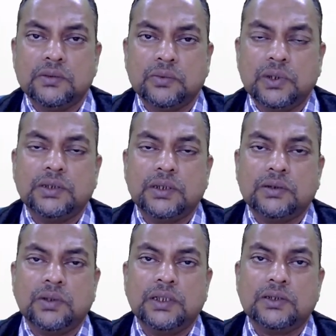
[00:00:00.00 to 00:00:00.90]
what is
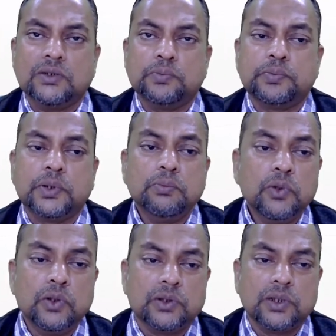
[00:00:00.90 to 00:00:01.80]
required is to
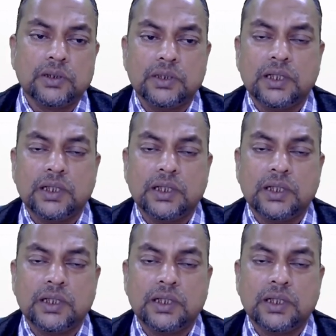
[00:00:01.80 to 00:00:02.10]
promote